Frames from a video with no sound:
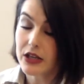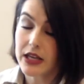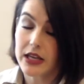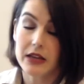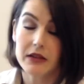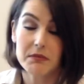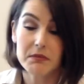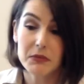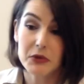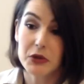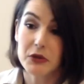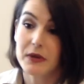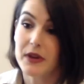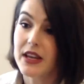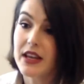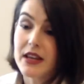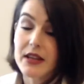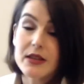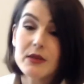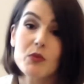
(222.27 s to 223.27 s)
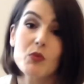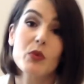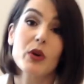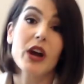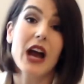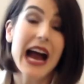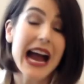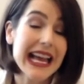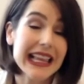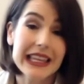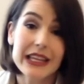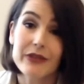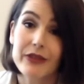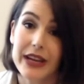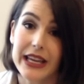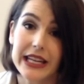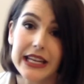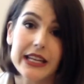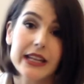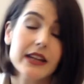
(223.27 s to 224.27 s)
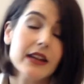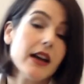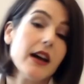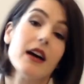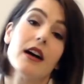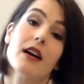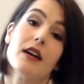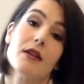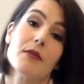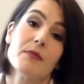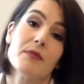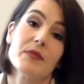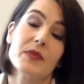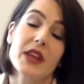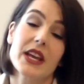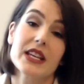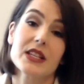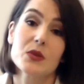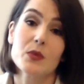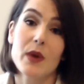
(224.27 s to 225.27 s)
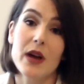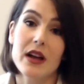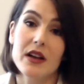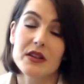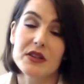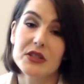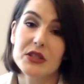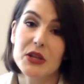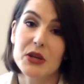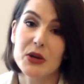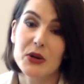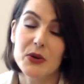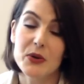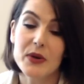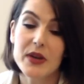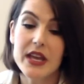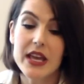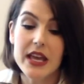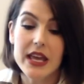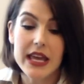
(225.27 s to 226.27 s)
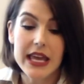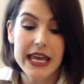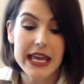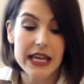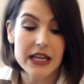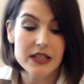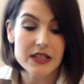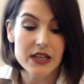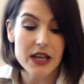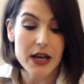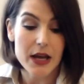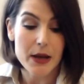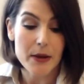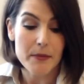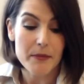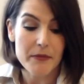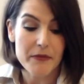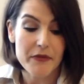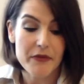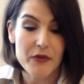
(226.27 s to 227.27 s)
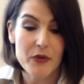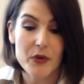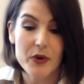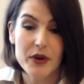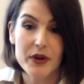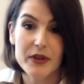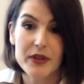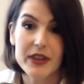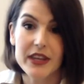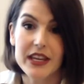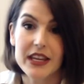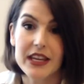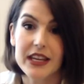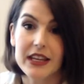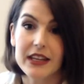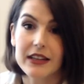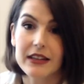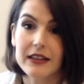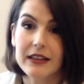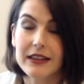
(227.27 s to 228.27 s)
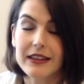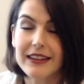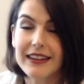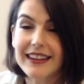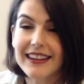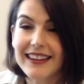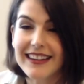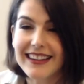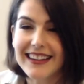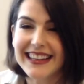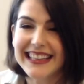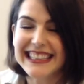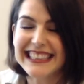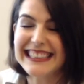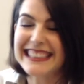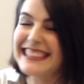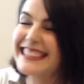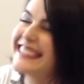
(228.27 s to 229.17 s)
it, we're highly rated um, as well, so and um, for the